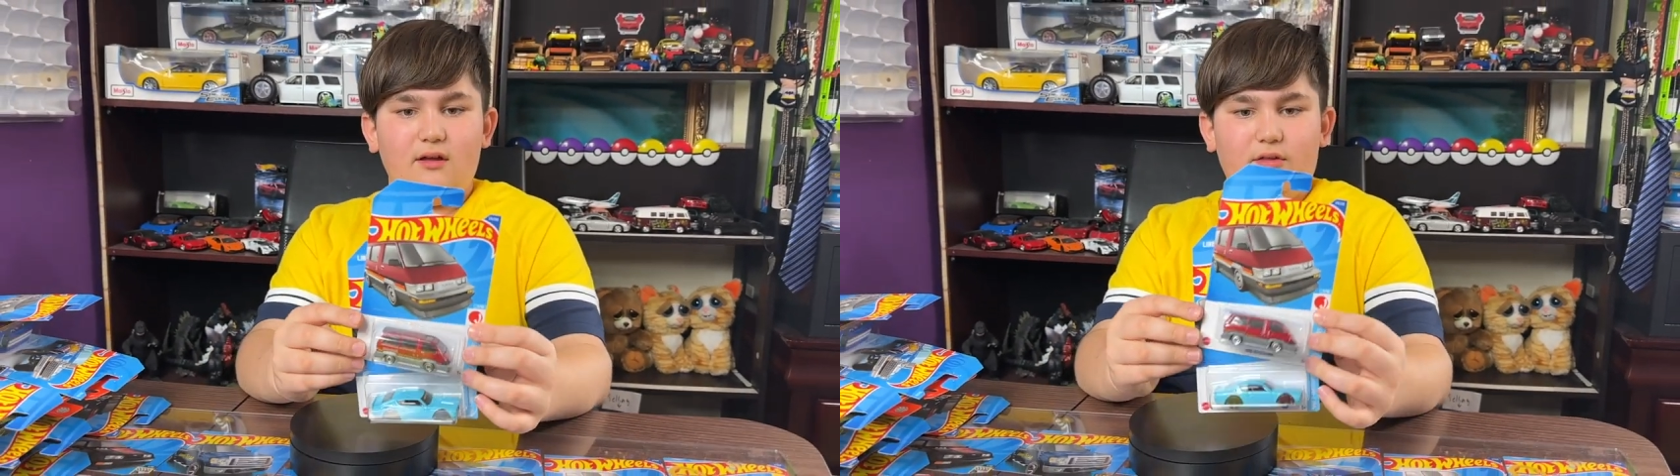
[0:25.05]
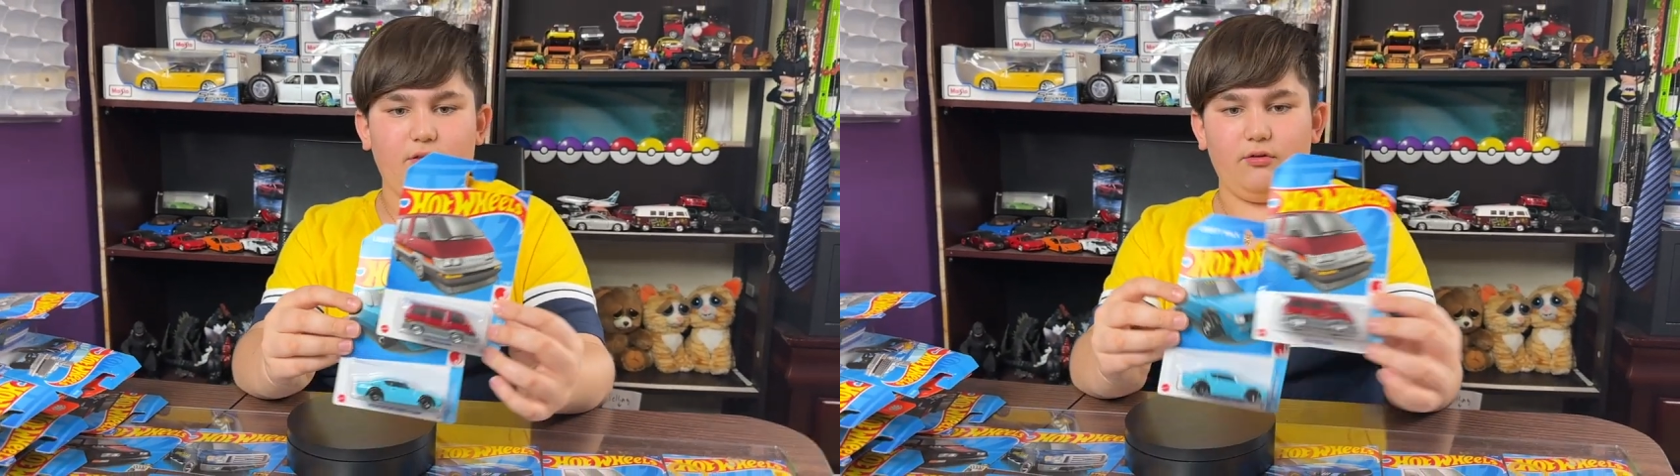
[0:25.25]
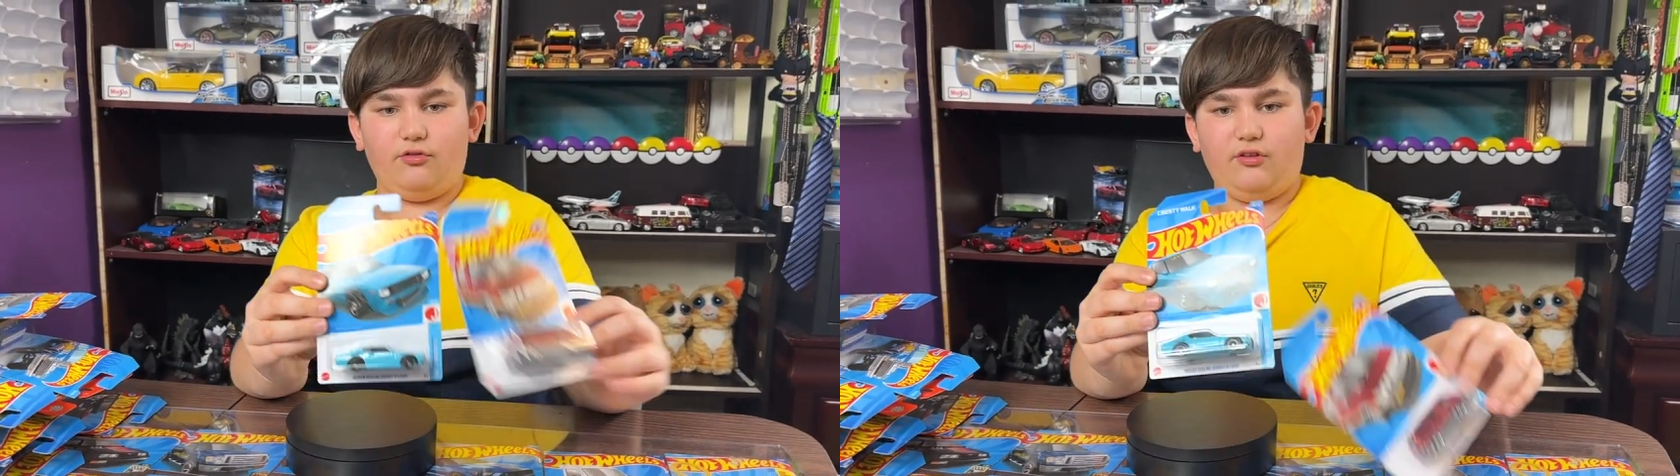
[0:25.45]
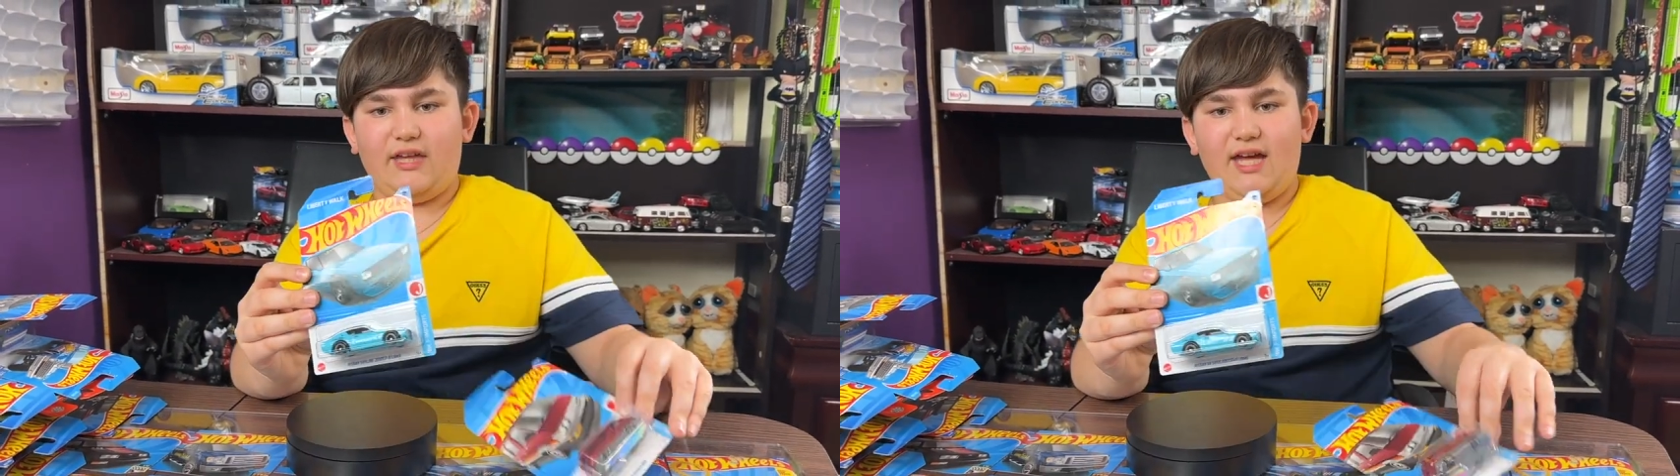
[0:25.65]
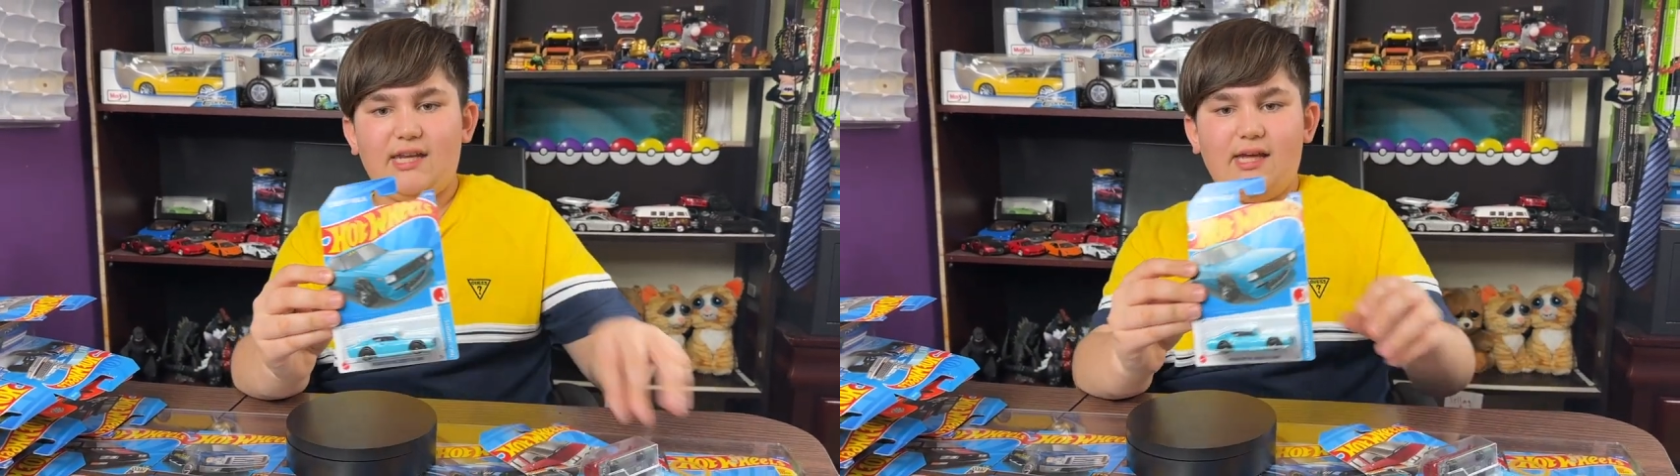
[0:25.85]
So
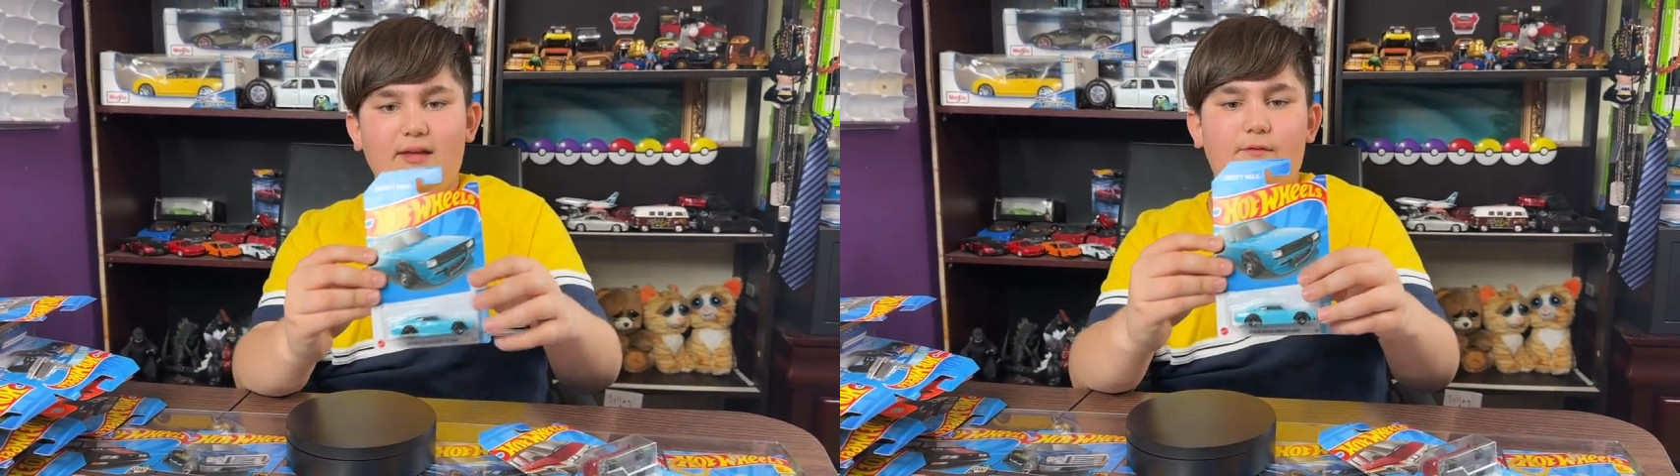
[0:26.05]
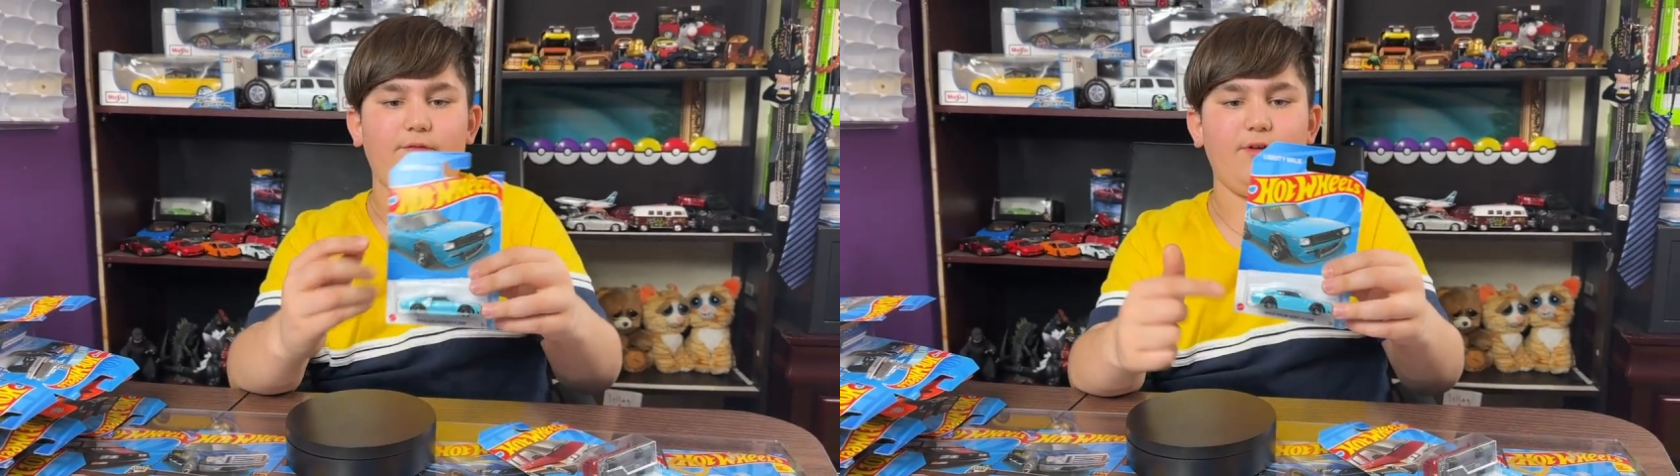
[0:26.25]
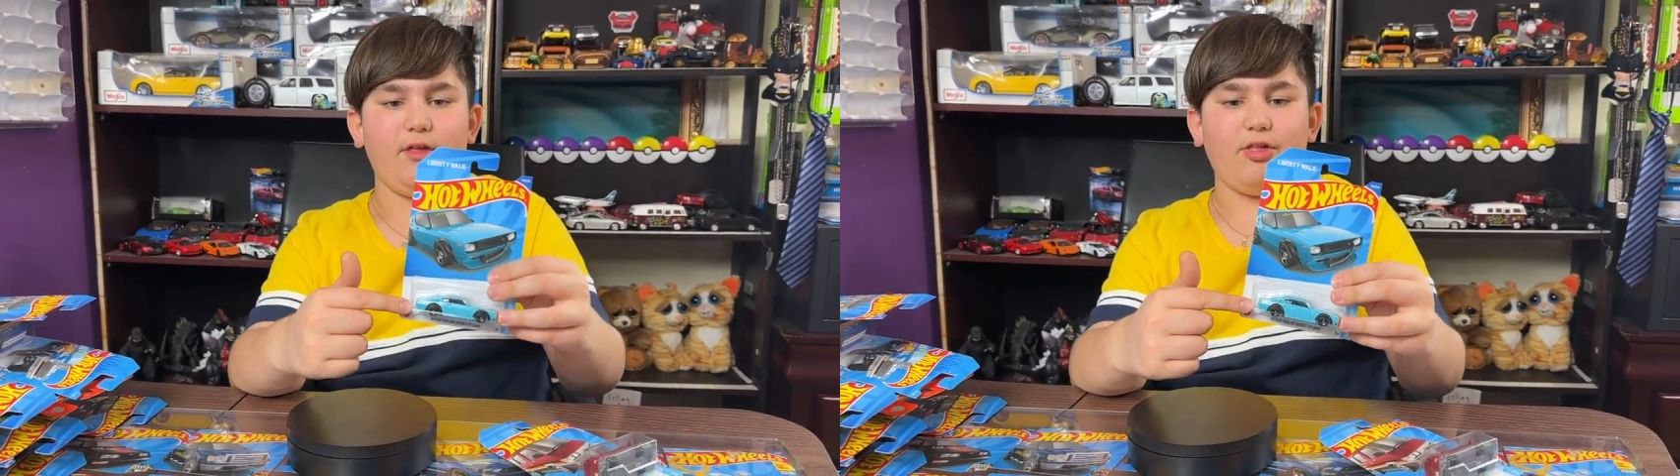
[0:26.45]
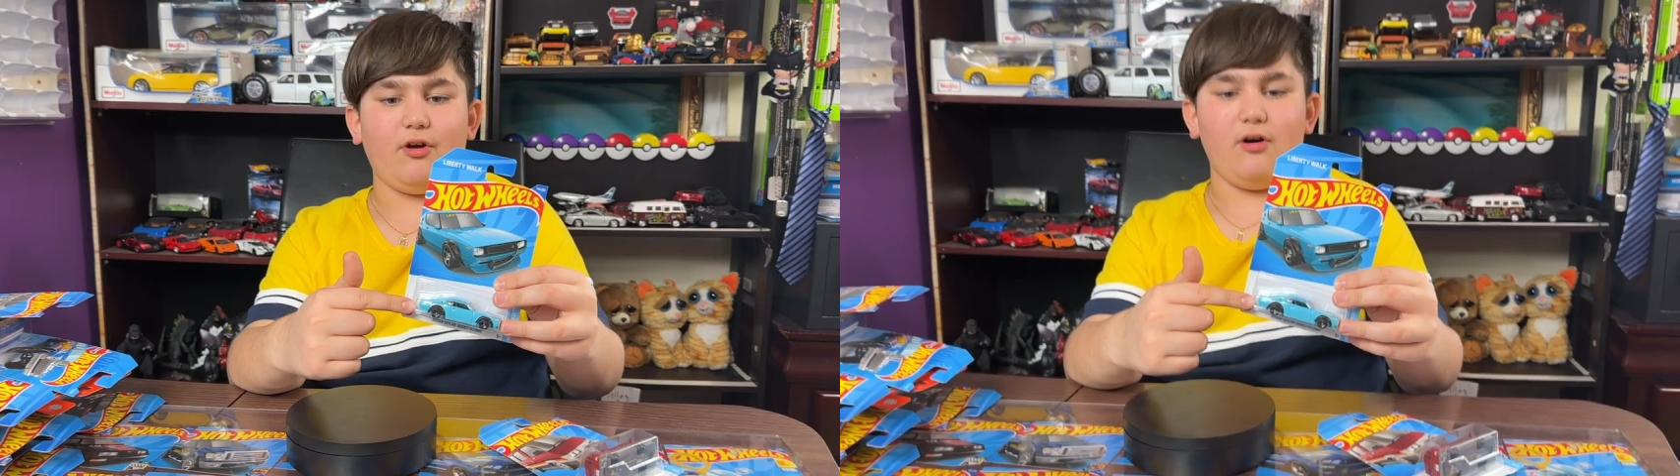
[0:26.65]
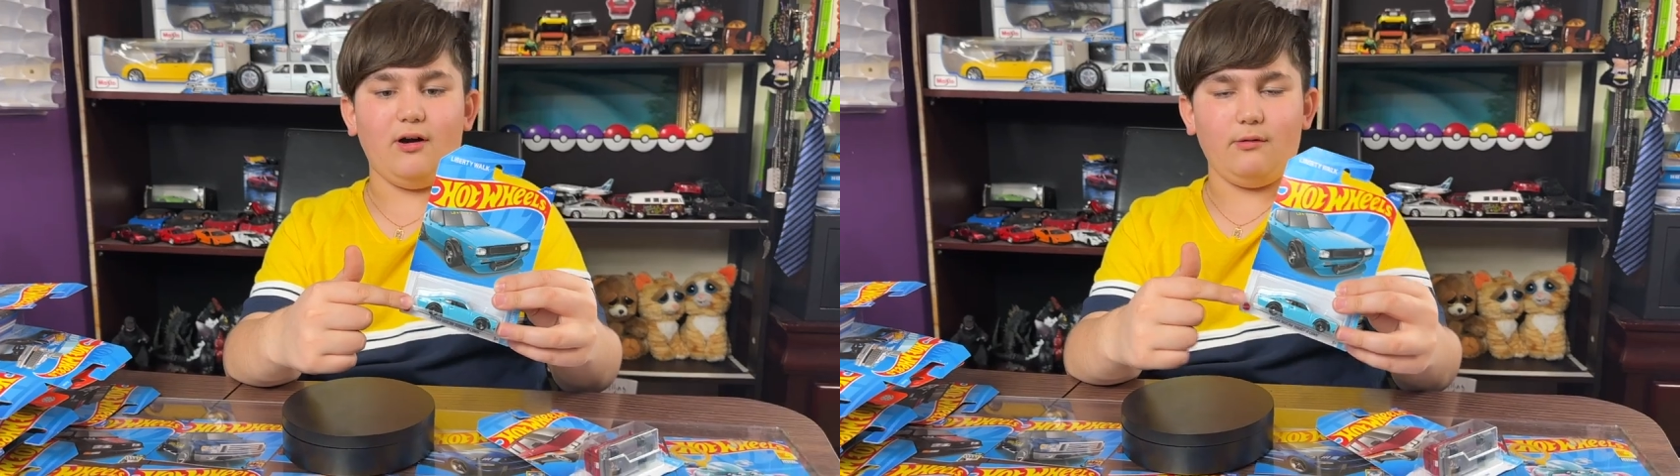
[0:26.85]
getting this
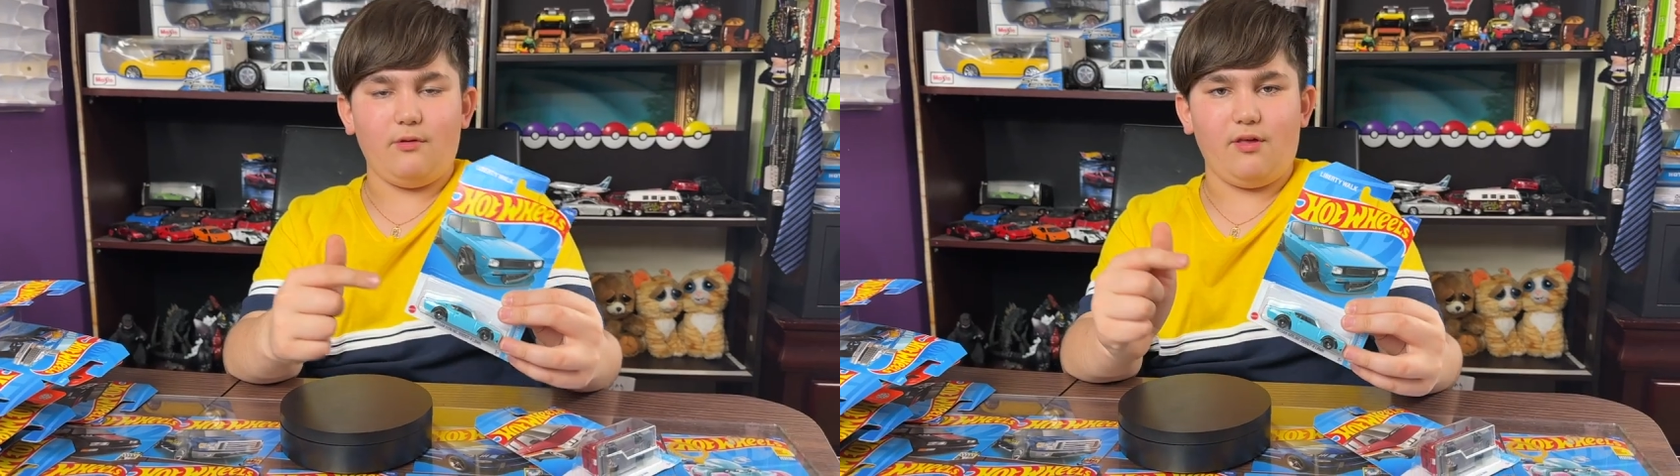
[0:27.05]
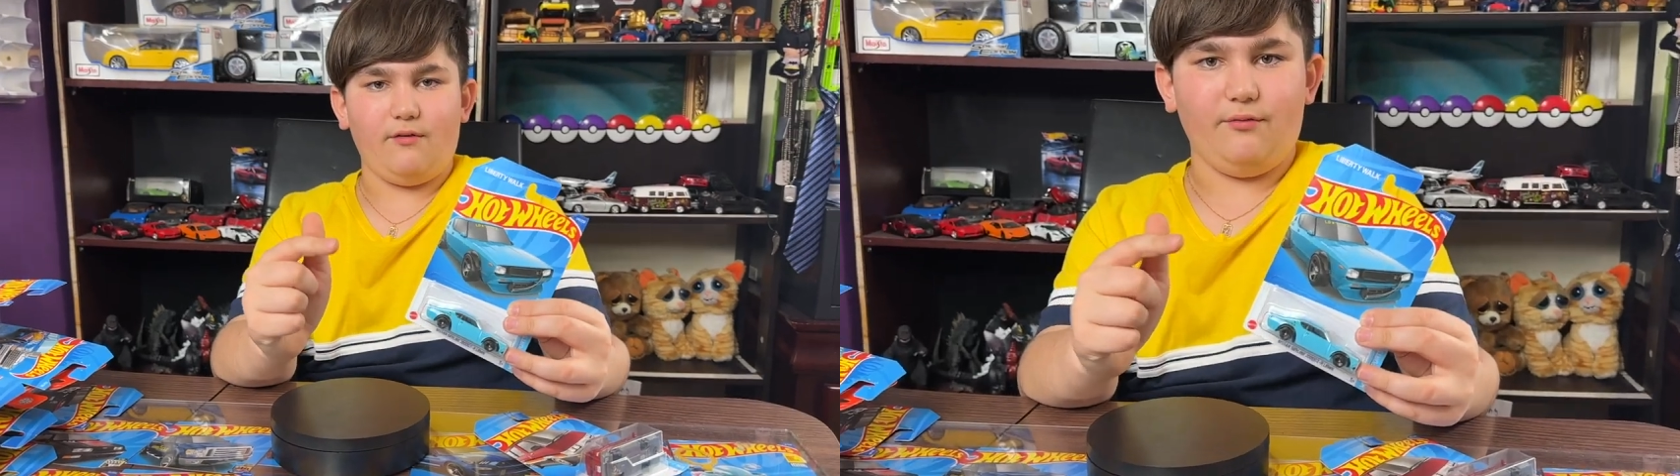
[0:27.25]
car was a